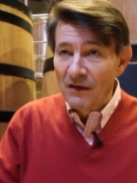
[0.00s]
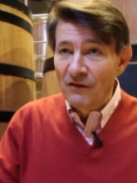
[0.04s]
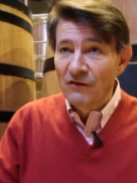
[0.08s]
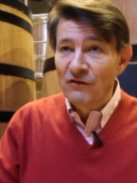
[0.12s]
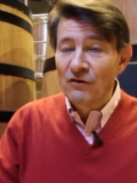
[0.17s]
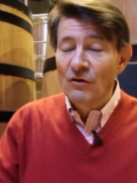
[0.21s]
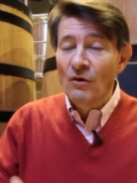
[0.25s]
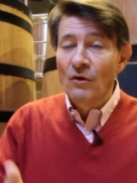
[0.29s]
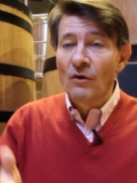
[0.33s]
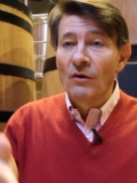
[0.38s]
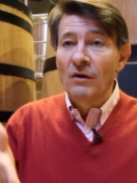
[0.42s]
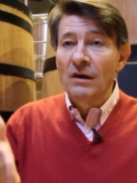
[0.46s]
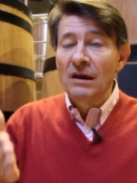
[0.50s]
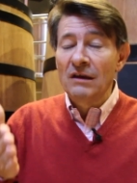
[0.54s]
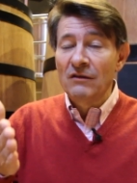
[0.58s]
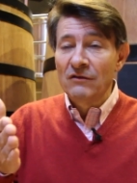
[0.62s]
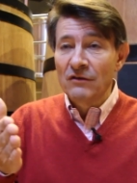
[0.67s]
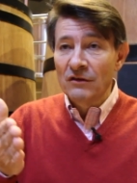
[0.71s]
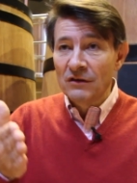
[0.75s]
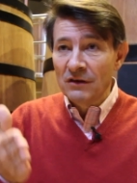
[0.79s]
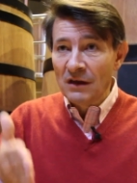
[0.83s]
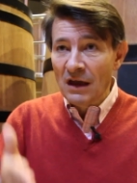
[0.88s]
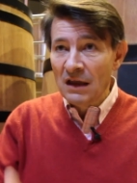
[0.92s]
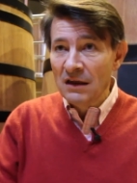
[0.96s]
So
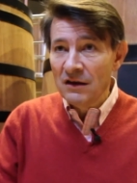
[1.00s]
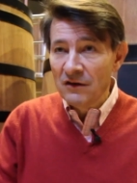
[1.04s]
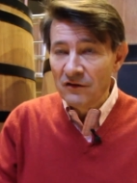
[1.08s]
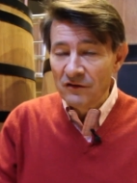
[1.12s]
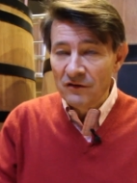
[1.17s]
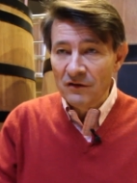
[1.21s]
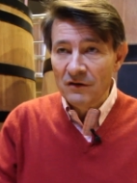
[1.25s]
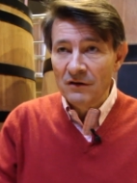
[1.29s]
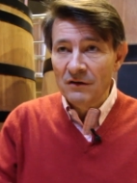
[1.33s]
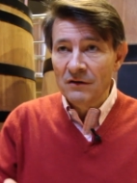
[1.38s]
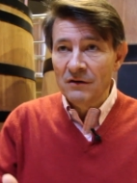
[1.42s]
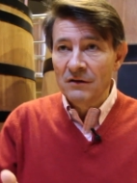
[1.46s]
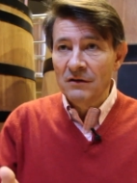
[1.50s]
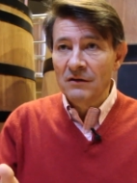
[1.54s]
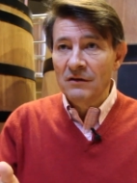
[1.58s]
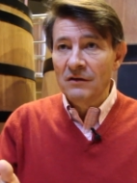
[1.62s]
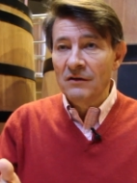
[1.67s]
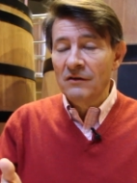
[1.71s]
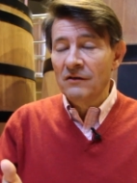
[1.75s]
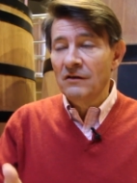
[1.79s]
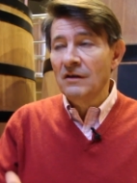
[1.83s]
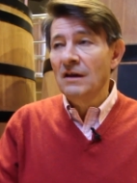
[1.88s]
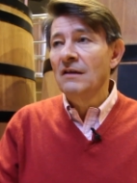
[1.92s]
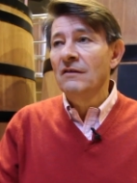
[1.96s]
it's a tradition
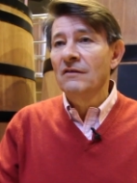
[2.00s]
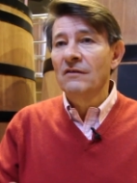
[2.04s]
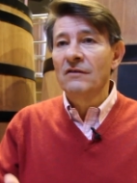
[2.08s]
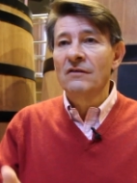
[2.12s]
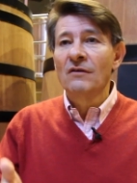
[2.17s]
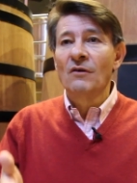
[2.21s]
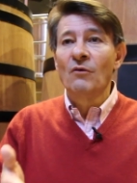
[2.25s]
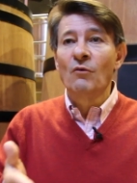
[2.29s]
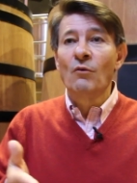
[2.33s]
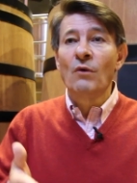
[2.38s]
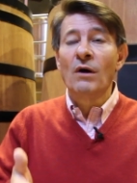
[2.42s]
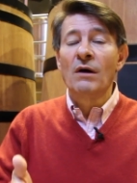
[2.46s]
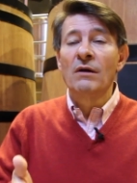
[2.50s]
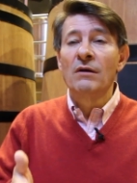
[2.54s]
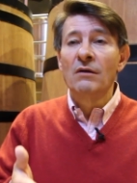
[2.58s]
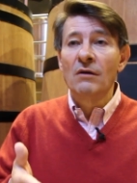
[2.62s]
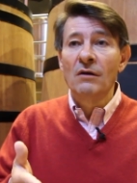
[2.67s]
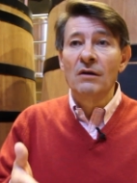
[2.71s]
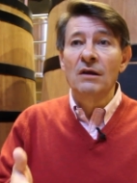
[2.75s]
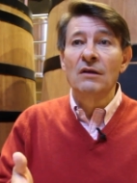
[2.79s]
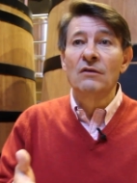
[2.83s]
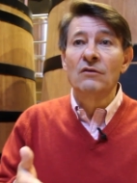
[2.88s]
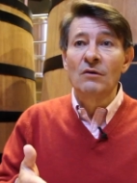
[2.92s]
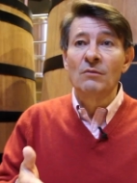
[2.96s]
since one,
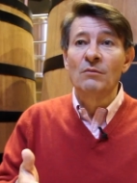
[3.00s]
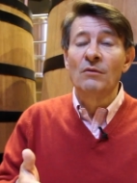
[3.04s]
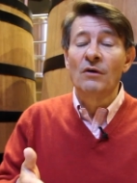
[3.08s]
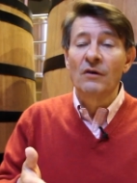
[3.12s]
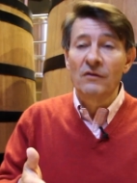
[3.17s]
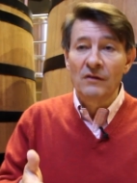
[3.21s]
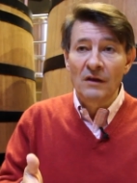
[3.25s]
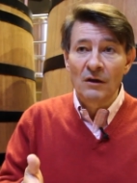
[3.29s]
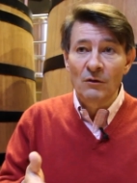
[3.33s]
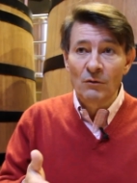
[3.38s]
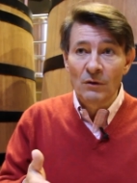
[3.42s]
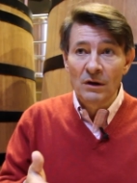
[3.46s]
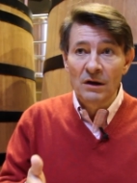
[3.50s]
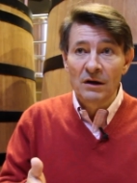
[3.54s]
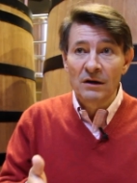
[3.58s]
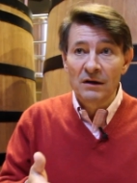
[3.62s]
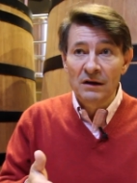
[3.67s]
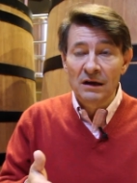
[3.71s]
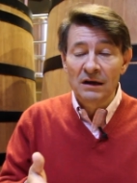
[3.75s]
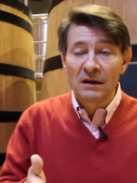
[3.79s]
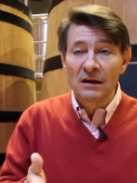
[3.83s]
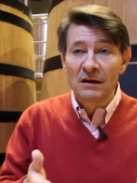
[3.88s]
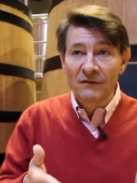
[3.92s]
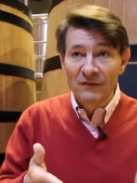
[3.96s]
a little more than
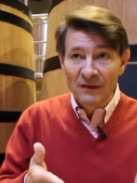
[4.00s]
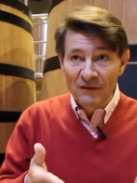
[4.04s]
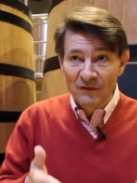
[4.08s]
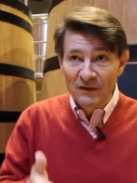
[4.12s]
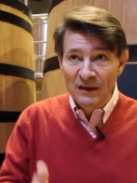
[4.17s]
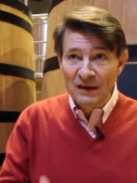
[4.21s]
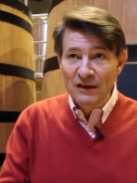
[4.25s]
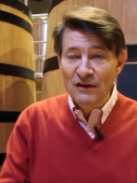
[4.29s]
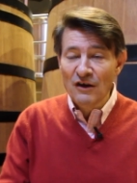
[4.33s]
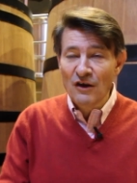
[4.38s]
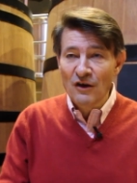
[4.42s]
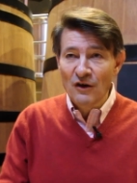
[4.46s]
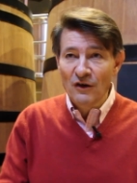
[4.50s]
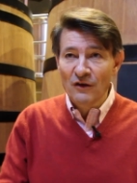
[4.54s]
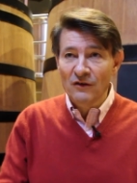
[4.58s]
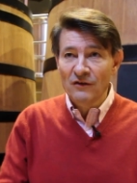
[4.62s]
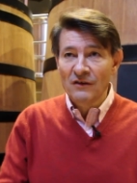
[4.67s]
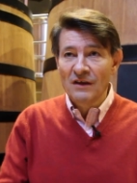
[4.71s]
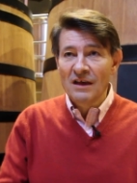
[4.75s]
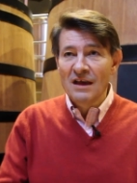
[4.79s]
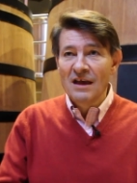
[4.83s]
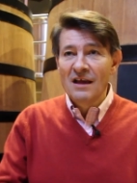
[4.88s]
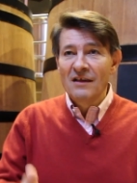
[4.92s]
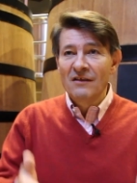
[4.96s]
150
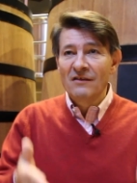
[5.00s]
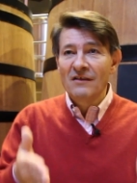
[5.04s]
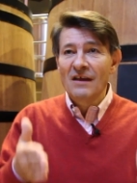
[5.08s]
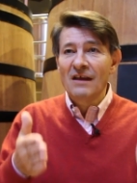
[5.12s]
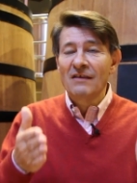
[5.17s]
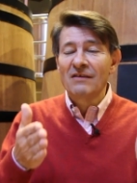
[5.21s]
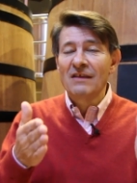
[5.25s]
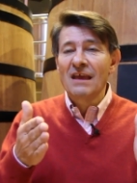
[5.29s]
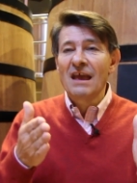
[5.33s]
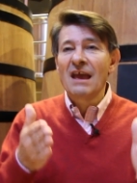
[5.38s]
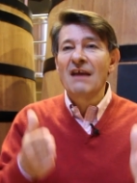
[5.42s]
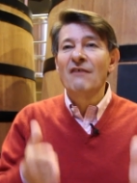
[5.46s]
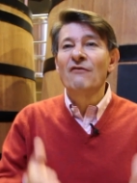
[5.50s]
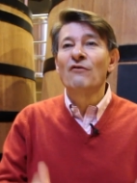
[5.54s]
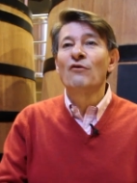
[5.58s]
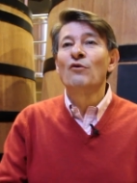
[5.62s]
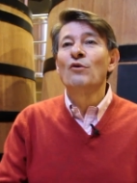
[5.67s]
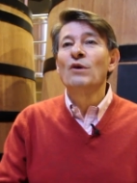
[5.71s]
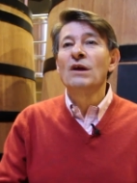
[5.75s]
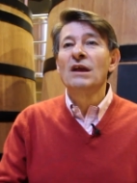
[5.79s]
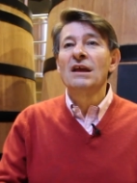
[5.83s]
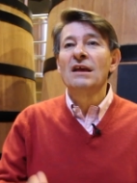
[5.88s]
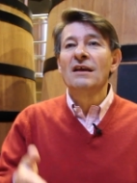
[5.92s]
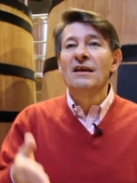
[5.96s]
years that
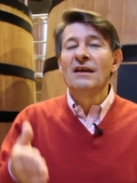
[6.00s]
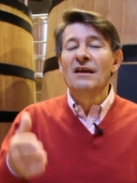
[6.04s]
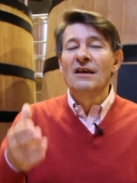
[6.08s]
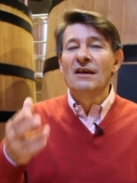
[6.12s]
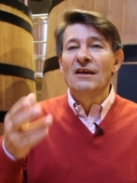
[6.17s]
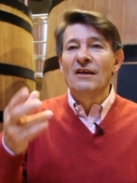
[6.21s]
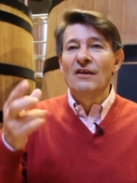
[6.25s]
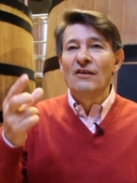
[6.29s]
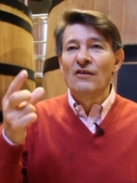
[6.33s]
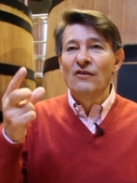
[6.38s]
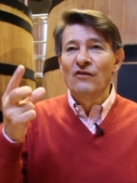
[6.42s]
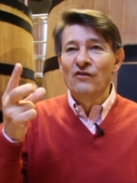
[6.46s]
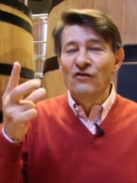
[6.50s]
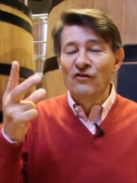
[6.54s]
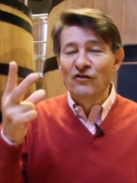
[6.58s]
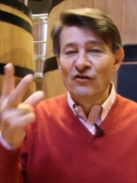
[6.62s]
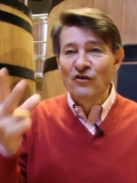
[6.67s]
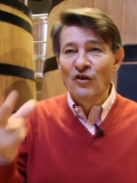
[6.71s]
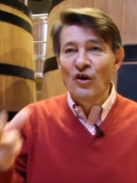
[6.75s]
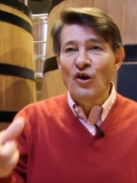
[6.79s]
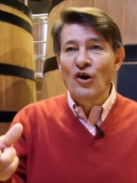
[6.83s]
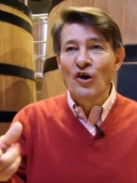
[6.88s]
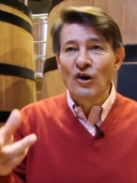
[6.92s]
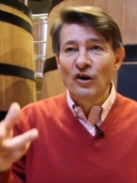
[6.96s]
every
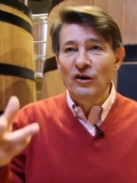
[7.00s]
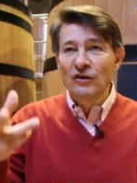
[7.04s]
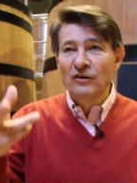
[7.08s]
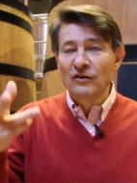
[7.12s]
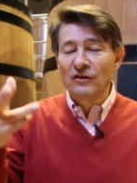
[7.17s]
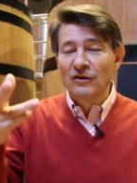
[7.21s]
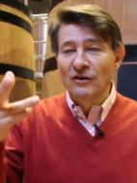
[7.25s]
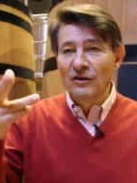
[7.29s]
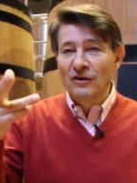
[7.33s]
third